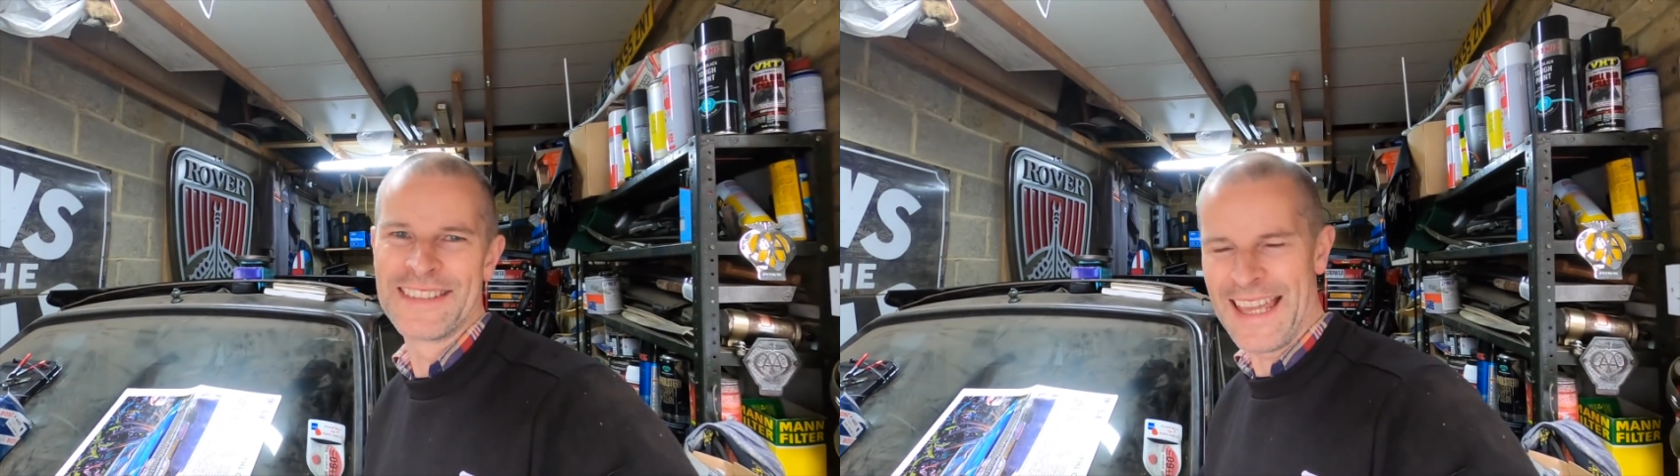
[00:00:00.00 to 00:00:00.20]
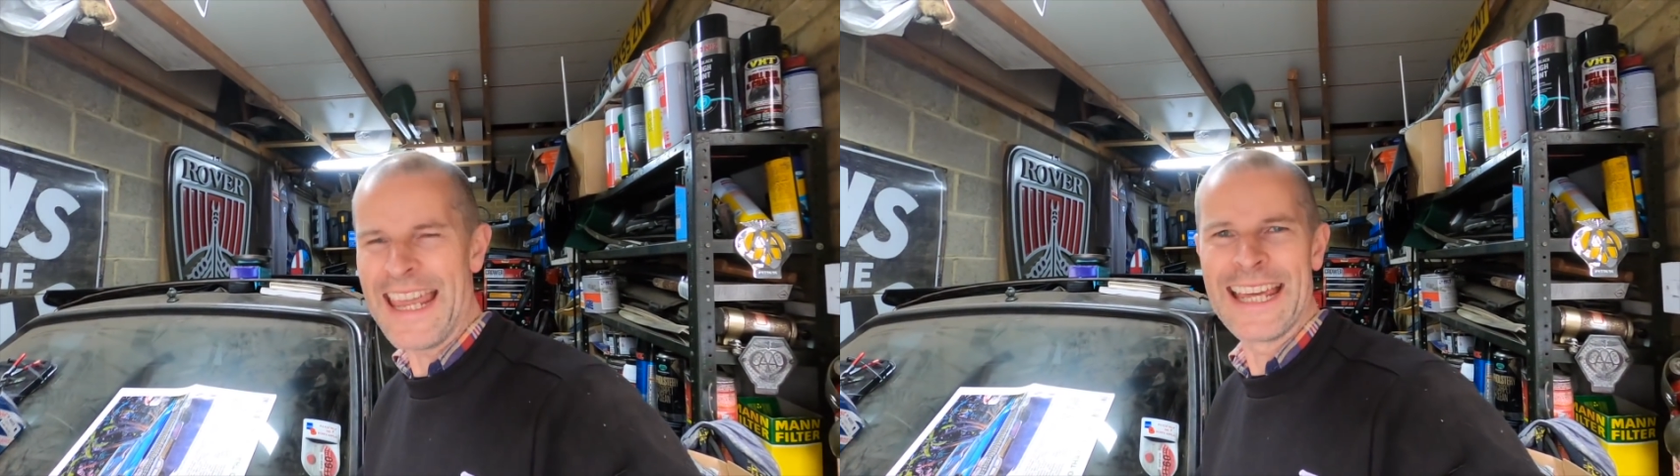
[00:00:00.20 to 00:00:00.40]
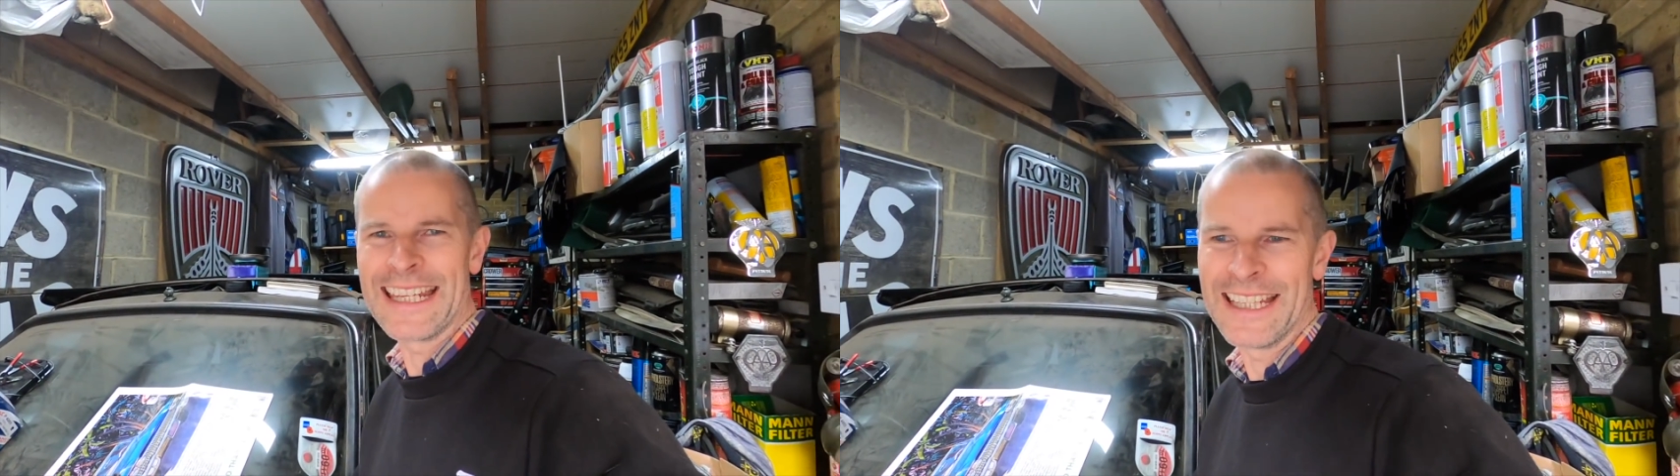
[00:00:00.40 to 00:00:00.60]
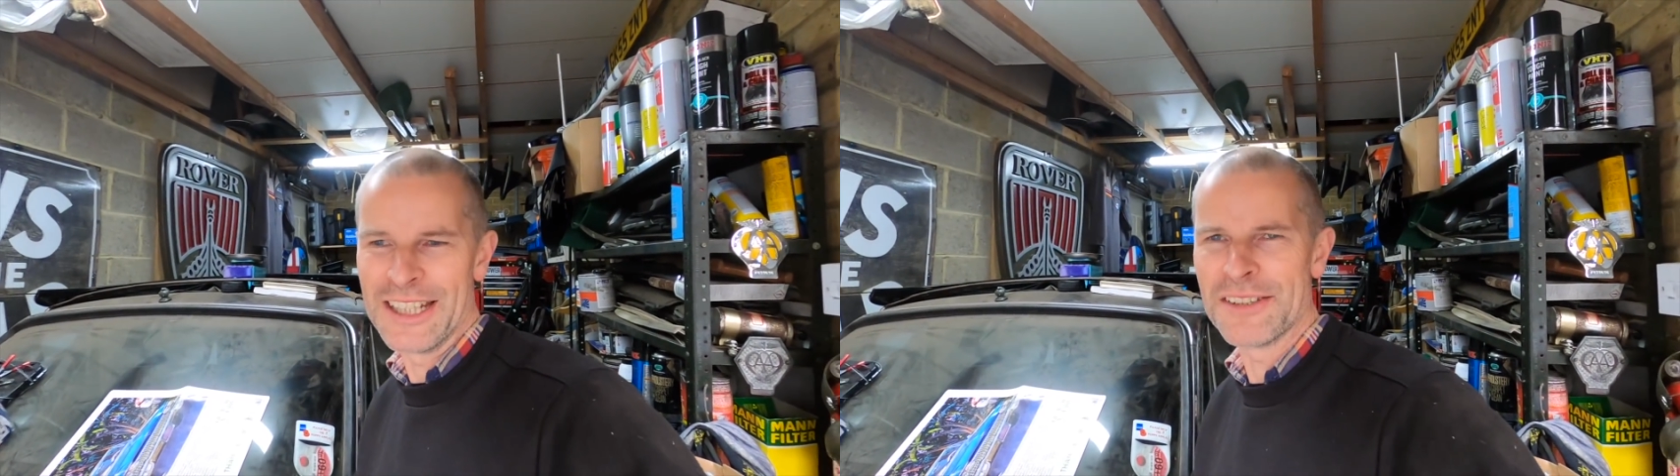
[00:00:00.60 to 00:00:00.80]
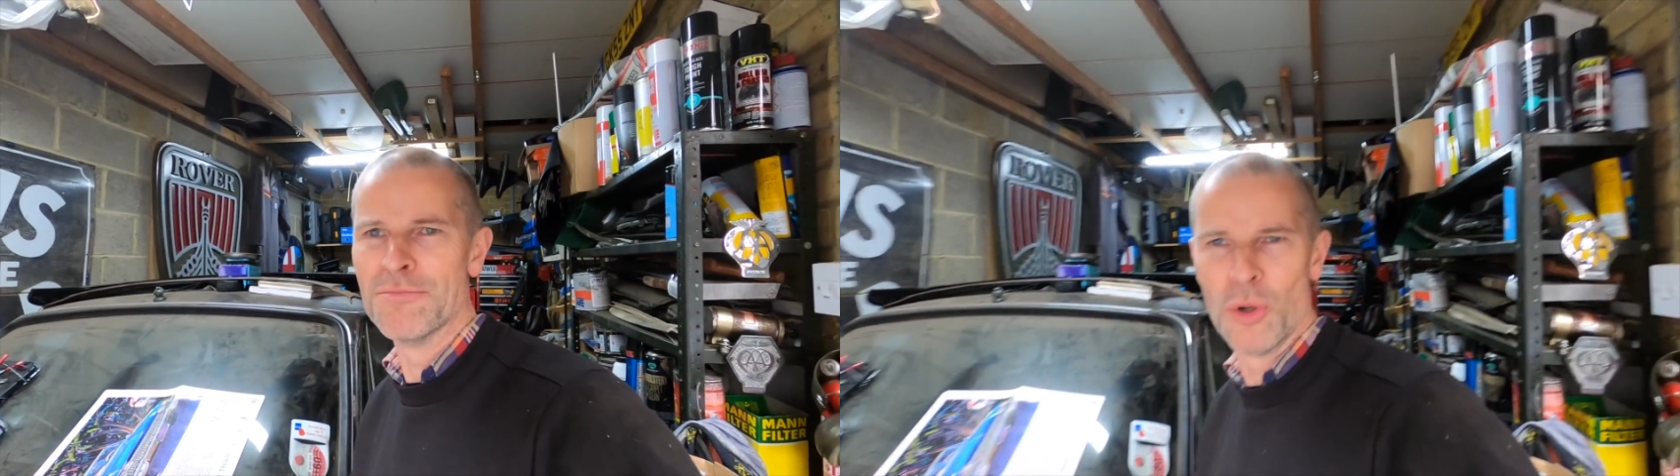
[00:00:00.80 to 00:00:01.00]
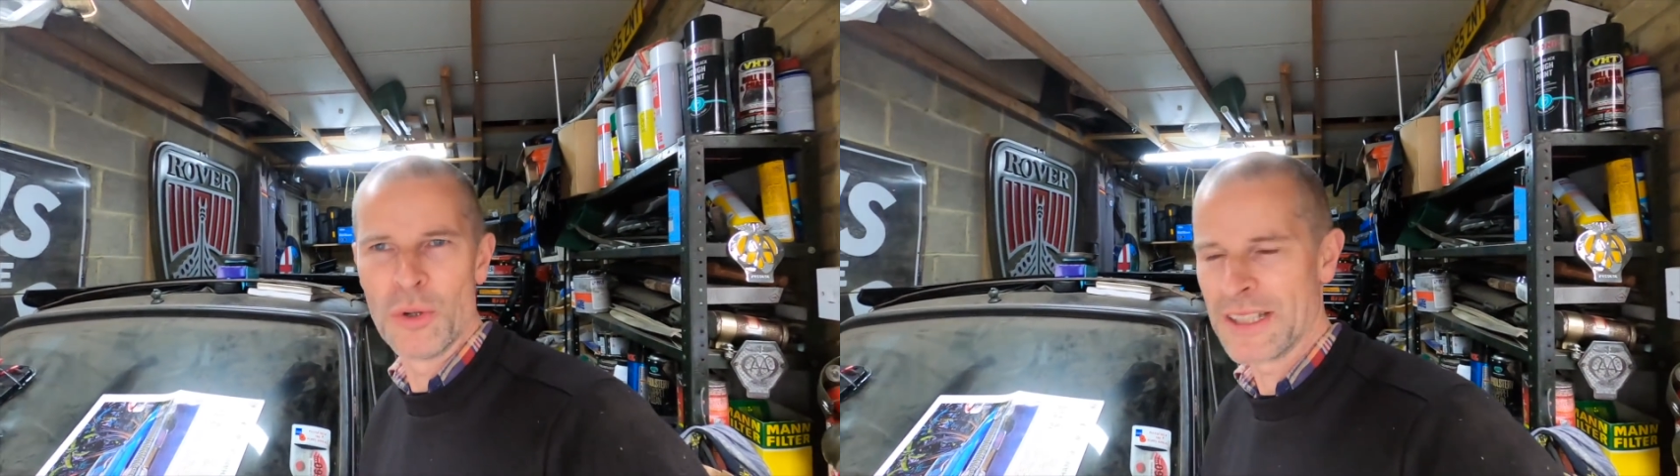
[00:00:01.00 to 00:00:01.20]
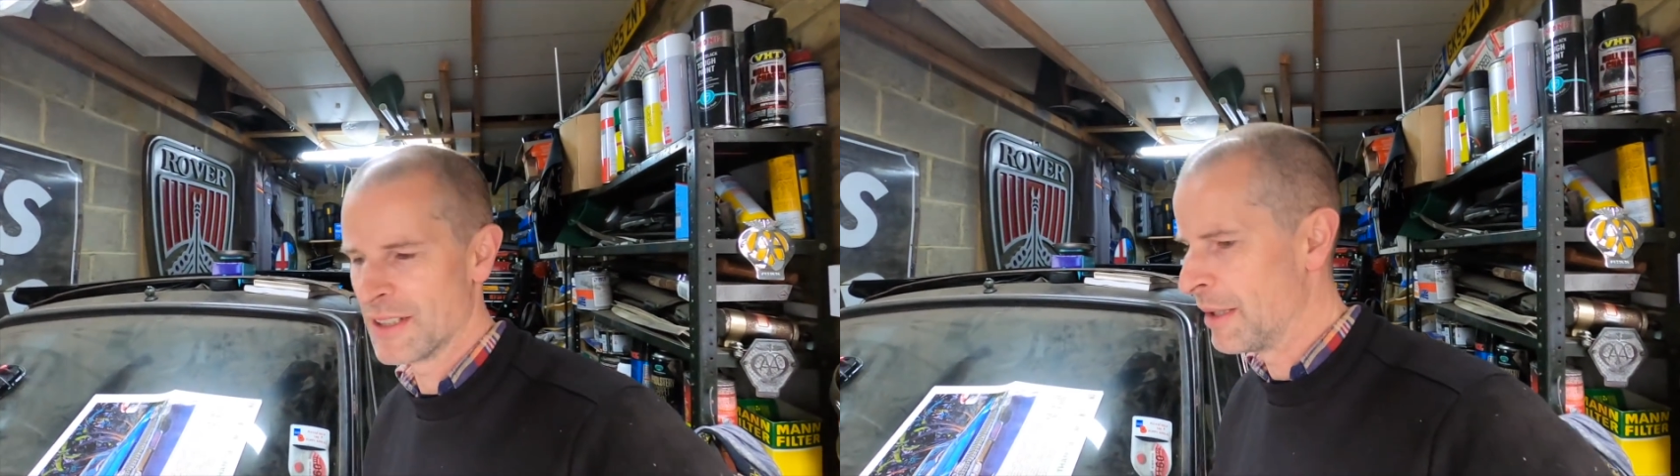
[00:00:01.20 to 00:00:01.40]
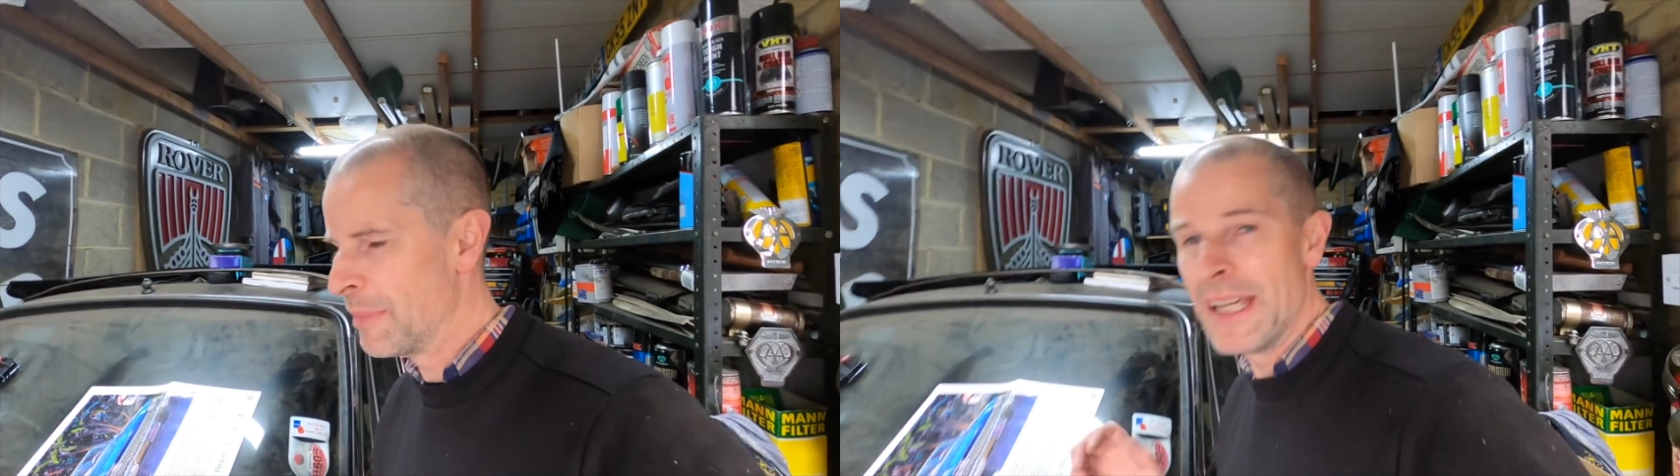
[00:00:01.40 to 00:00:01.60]
day again, it's morning
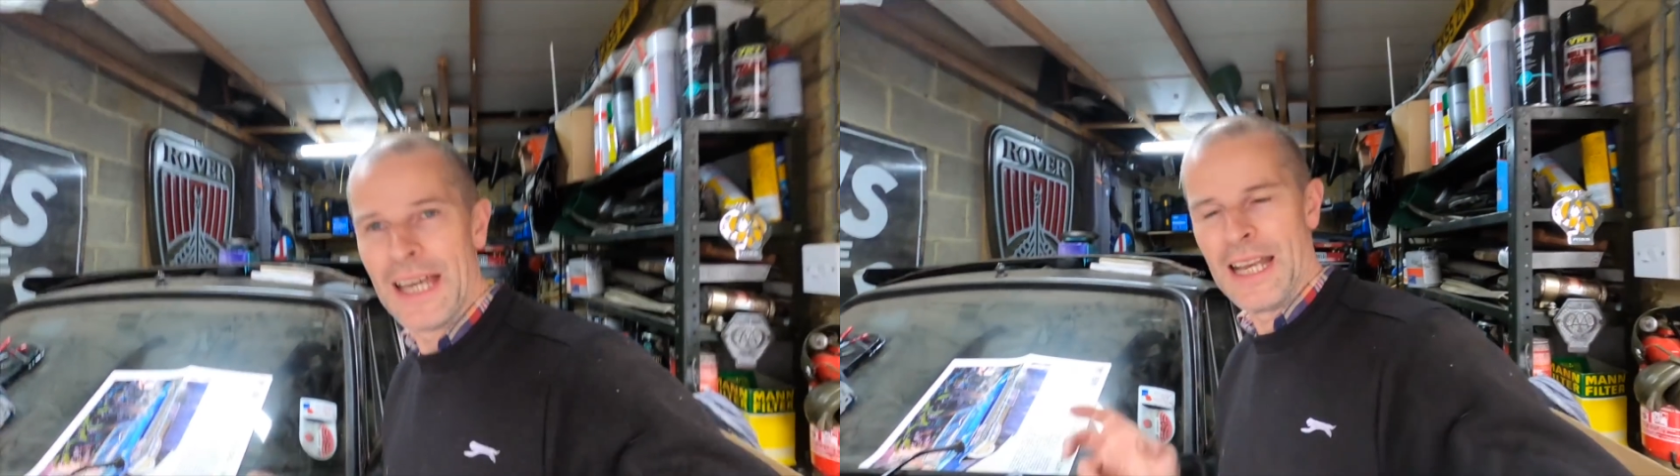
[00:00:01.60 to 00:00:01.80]
time,